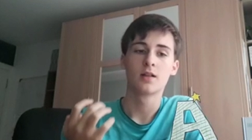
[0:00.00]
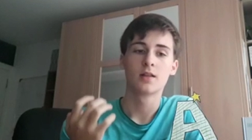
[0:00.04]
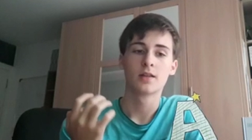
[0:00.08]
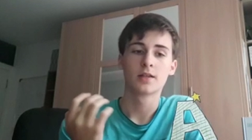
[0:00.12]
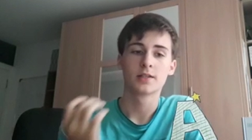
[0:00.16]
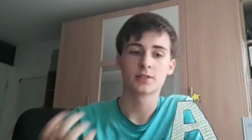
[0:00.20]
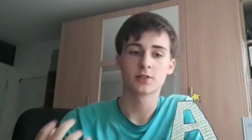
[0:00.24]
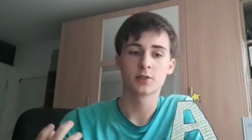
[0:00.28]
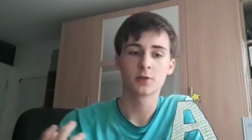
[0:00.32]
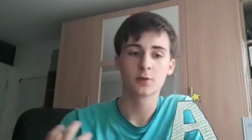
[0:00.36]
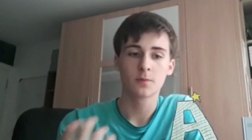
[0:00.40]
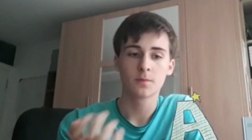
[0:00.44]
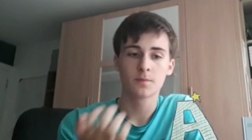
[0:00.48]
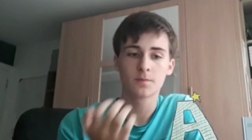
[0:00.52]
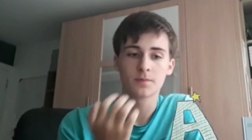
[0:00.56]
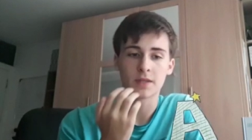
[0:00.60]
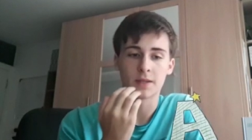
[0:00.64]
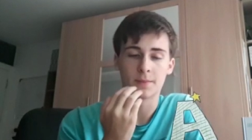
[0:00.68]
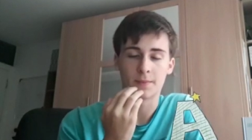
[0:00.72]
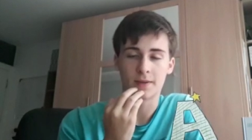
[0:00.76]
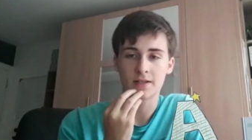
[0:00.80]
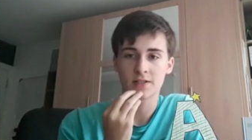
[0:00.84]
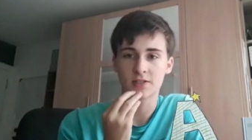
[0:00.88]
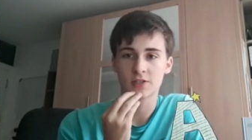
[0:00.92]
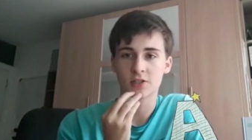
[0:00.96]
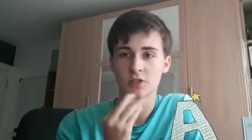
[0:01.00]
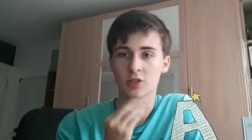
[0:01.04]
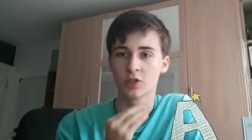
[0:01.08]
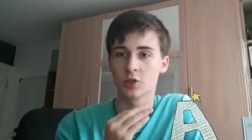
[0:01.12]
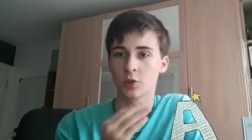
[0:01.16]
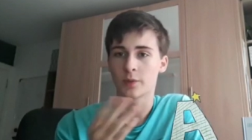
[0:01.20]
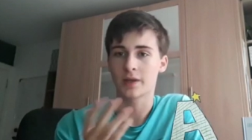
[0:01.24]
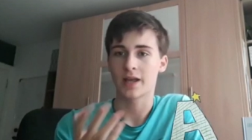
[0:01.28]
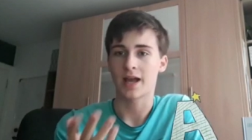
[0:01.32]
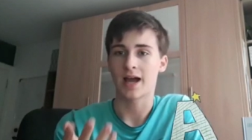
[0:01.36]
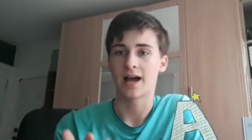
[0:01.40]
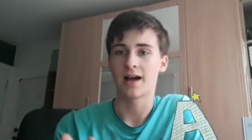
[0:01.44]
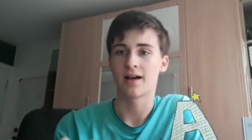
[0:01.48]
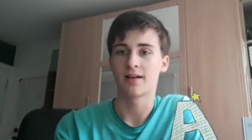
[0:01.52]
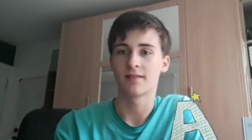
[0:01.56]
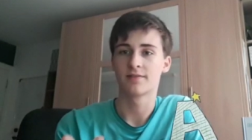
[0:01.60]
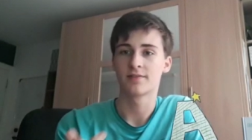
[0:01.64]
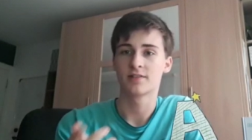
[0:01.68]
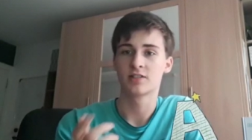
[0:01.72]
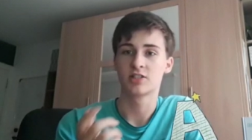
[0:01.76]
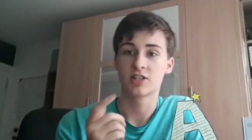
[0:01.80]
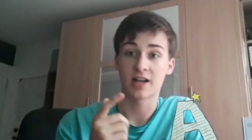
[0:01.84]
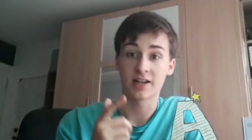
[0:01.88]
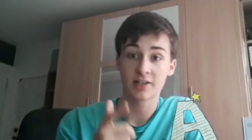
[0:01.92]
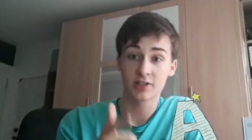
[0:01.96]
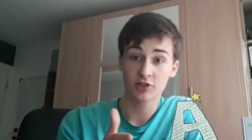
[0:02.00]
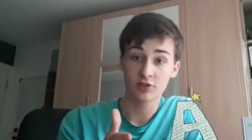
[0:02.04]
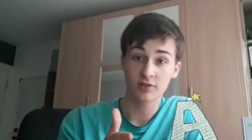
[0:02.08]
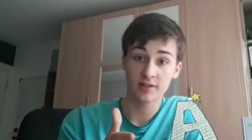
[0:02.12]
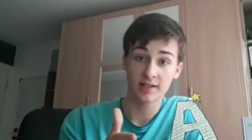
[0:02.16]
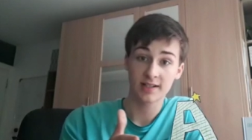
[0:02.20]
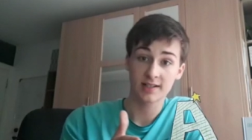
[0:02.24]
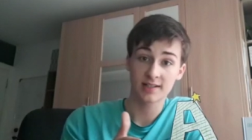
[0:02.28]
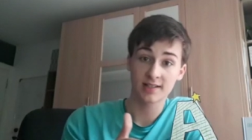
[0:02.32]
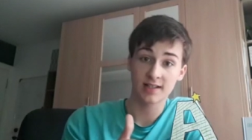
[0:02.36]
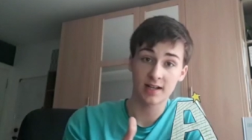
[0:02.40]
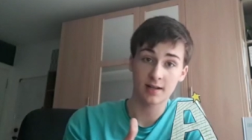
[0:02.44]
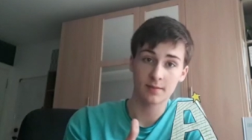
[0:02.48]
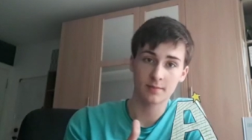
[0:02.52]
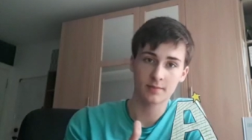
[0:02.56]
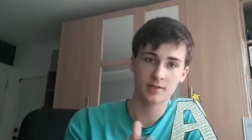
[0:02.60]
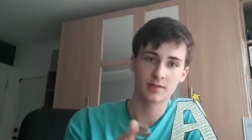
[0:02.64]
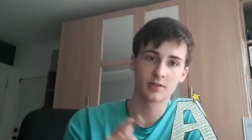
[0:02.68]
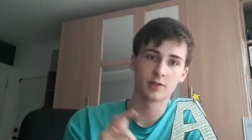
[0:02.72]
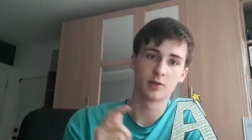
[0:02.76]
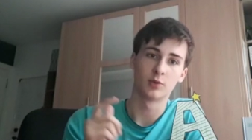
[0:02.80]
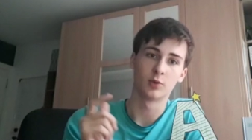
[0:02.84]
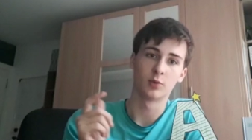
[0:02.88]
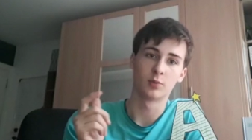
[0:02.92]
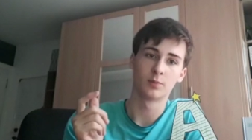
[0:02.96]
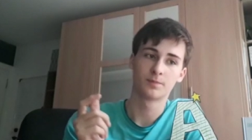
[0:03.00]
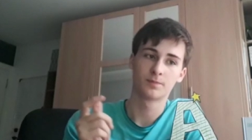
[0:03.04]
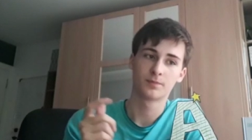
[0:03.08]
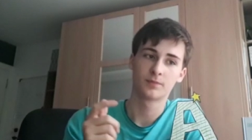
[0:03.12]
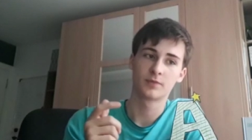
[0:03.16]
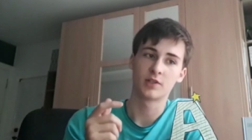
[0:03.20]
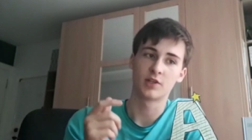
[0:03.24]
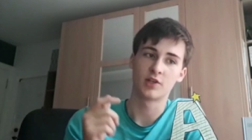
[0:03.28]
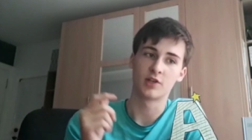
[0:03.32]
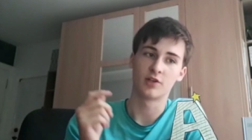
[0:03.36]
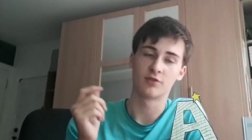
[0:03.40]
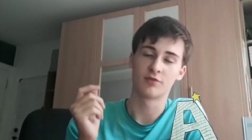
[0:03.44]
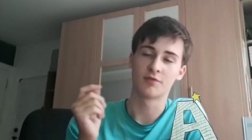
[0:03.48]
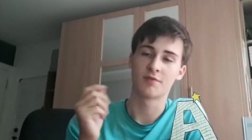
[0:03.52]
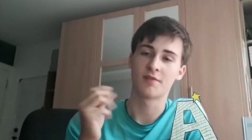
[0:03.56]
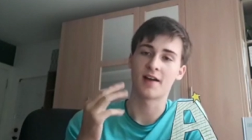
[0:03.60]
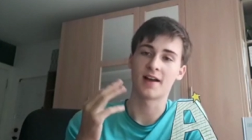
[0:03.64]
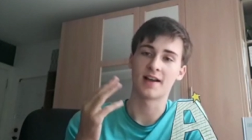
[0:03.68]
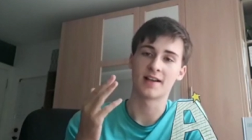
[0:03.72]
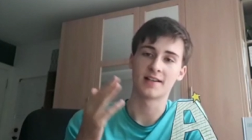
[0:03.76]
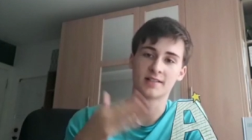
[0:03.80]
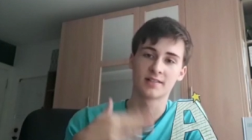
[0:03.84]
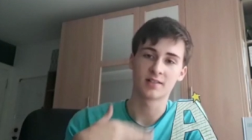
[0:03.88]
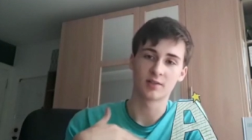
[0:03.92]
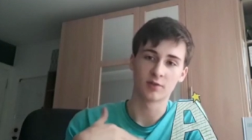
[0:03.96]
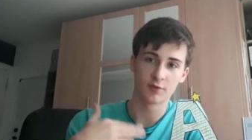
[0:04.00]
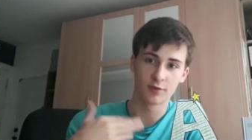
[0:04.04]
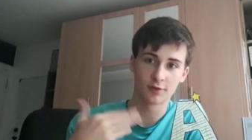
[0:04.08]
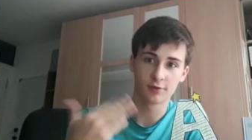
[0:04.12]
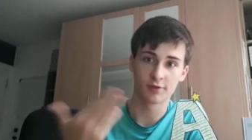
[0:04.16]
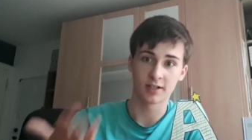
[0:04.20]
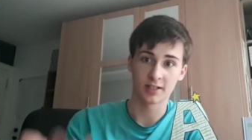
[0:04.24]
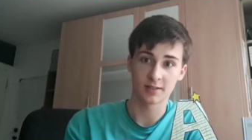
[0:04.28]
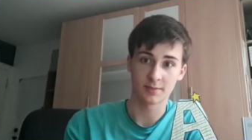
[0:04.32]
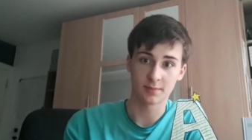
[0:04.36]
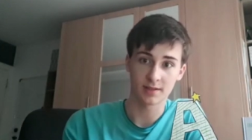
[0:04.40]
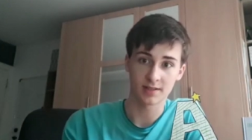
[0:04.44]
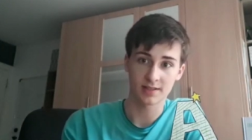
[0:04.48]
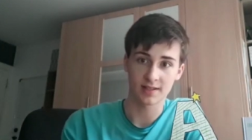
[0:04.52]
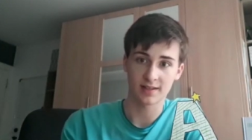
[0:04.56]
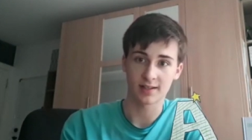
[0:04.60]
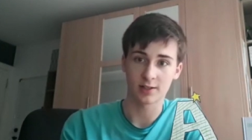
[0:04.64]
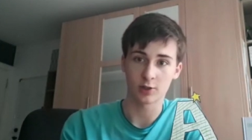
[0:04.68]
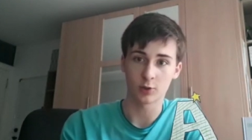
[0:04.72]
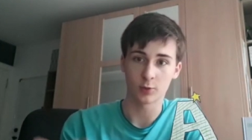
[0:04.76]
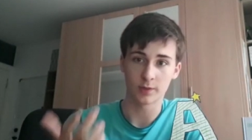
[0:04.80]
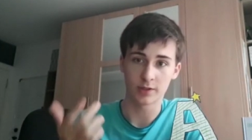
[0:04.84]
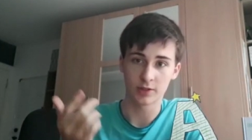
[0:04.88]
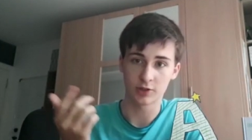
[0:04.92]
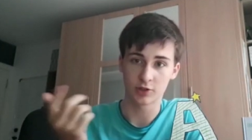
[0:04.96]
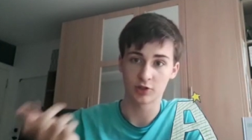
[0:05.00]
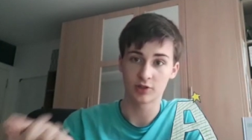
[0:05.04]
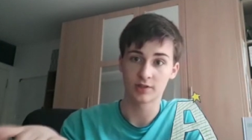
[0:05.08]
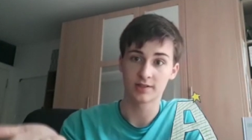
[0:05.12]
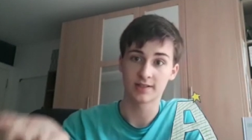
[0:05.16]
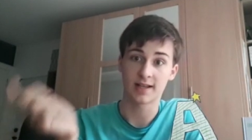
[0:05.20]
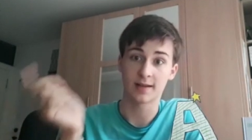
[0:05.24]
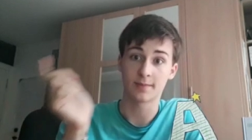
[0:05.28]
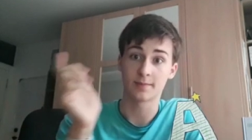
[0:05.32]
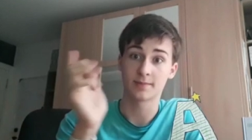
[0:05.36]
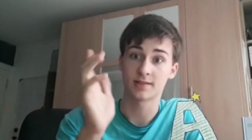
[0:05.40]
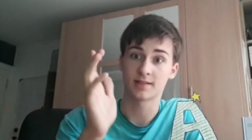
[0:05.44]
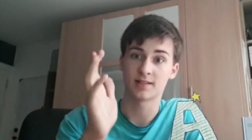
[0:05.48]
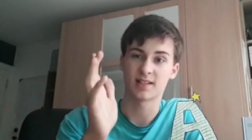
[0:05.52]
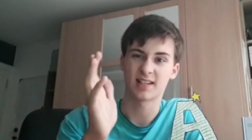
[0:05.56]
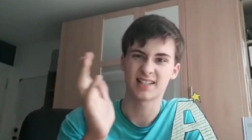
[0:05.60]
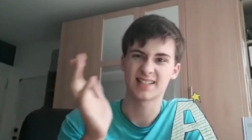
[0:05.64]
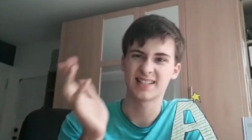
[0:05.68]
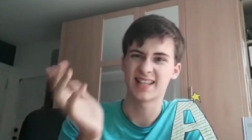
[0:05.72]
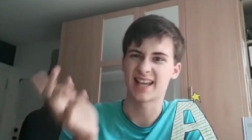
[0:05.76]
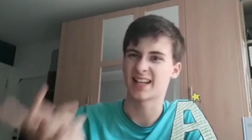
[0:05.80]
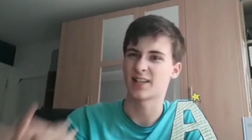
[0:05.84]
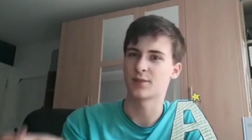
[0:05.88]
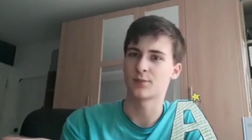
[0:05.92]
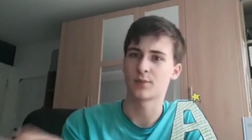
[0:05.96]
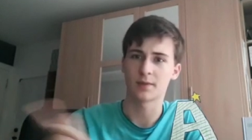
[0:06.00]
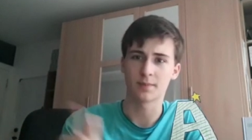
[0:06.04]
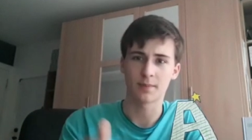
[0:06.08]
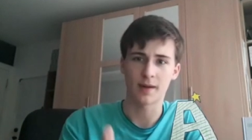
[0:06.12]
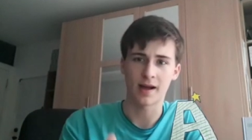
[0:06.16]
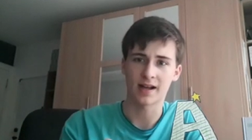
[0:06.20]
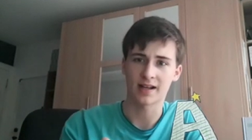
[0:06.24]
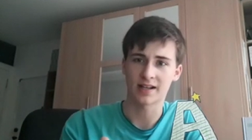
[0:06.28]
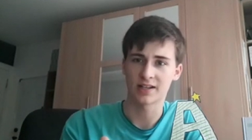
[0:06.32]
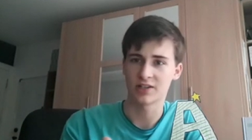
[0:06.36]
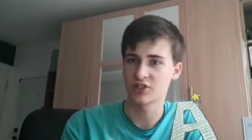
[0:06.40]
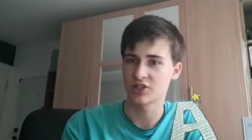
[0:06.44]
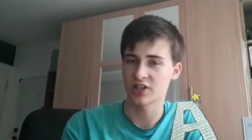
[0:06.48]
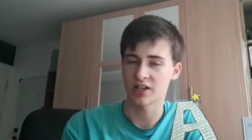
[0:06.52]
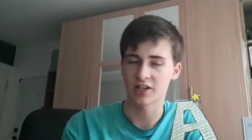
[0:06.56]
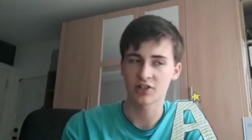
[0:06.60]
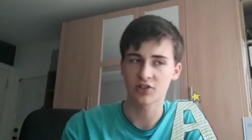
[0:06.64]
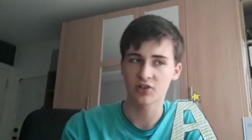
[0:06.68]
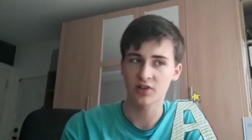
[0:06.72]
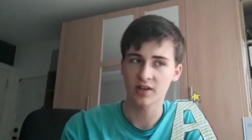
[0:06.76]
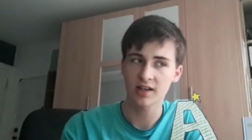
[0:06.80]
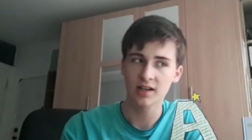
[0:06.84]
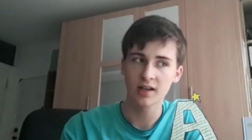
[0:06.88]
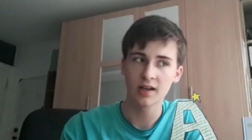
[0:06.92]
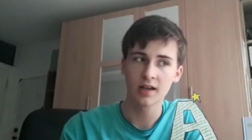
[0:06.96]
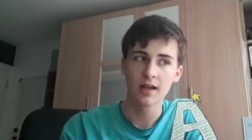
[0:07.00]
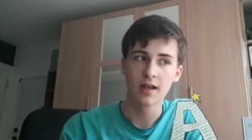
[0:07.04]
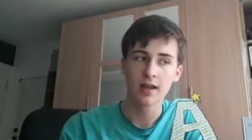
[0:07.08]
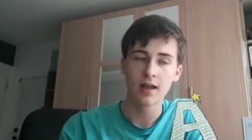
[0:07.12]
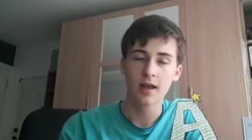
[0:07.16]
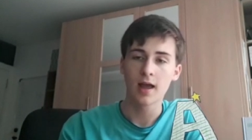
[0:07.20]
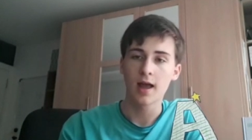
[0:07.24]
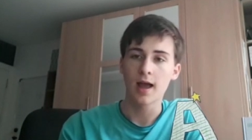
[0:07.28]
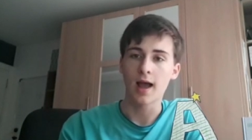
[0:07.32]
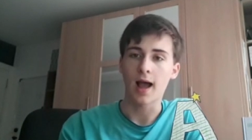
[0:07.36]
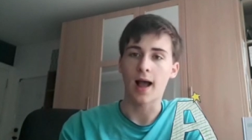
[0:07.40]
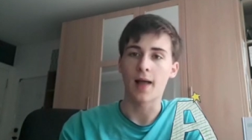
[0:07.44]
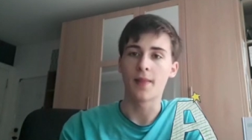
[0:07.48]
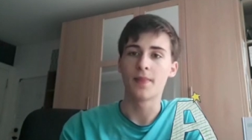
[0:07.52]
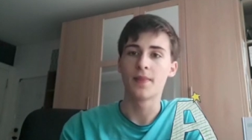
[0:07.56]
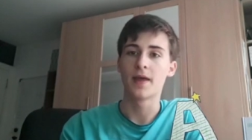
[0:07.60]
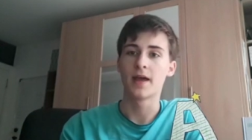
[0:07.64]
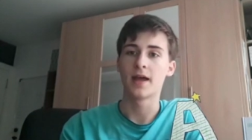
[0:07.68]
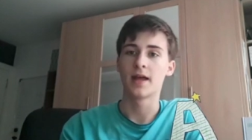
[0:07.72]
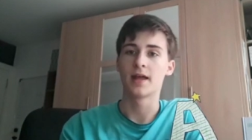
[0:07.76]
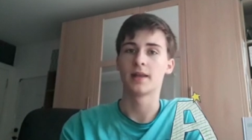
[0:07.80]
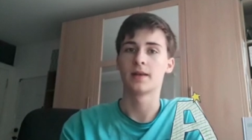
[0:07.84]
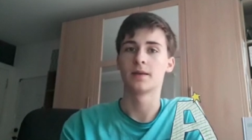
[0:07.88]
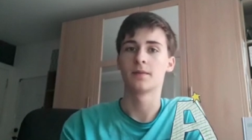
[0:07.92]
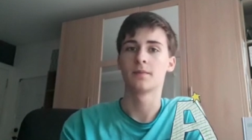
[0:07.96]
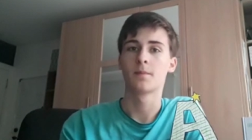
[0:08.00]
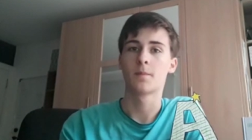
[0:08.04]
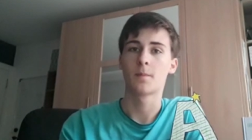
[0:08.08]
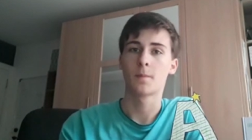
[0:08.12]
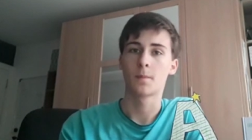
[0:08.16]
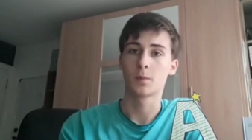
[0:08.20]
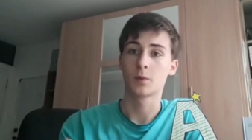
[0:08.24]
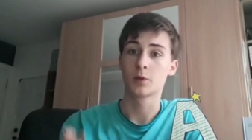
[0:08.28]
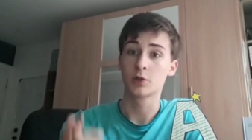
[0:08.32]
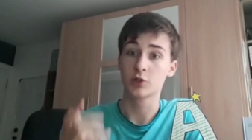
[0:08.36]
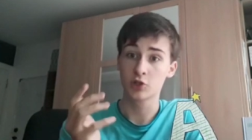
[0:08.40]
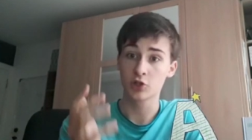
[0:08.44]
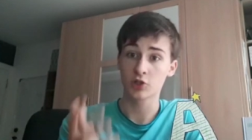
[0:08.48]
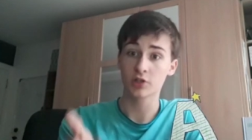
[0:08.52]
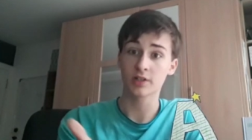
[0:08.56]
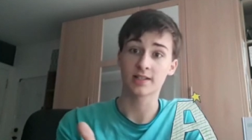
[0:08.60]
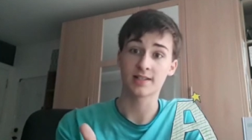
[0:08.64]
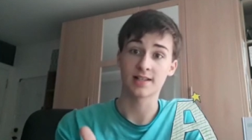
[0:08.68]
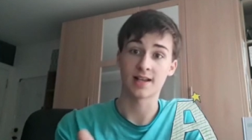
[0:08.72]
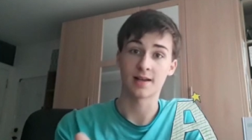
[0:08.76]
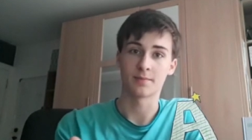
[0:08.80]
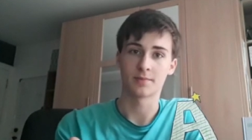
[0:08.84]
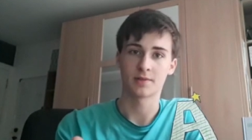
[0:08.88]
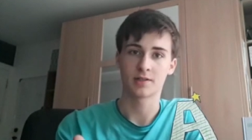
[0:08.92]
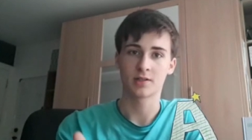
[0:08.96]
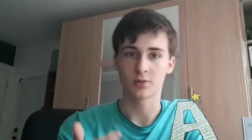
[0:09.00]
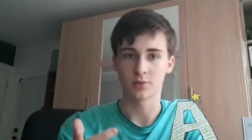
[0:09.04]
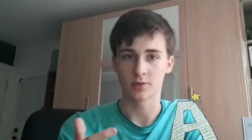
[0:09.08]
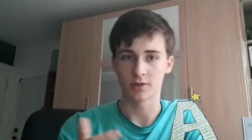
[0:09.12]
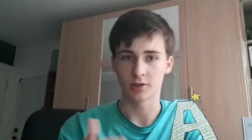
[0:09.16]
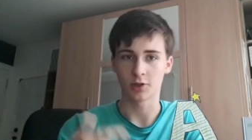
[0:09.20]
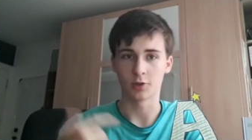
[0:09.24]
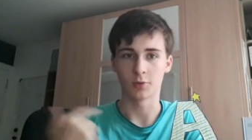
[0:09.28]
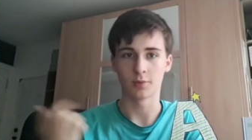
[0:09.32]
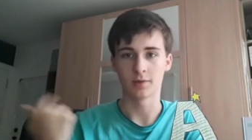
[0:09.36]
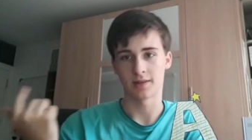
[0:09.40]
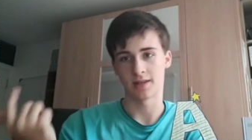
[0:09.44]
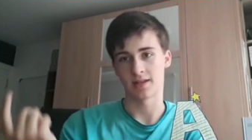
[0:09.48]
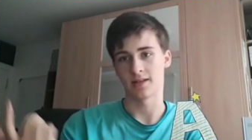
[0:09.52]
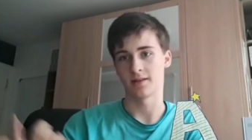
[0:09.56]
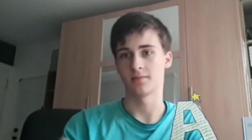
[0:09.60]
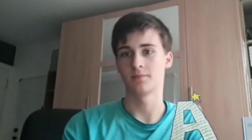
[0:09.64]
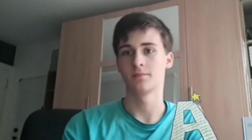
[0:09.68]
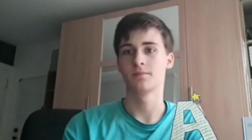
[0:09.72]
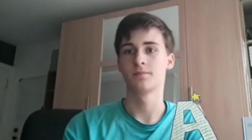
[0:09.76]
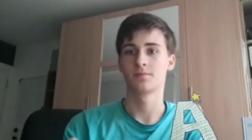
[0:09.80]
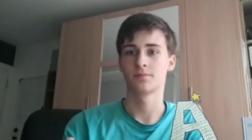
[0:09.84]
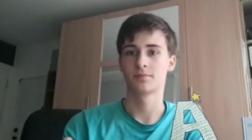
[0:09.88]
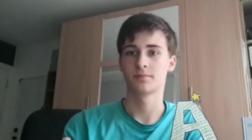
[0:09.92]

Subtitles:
So in my school, we have January exams, so you revise over Christmas and then go and do exams second week back in January, and then June exams, so you go and then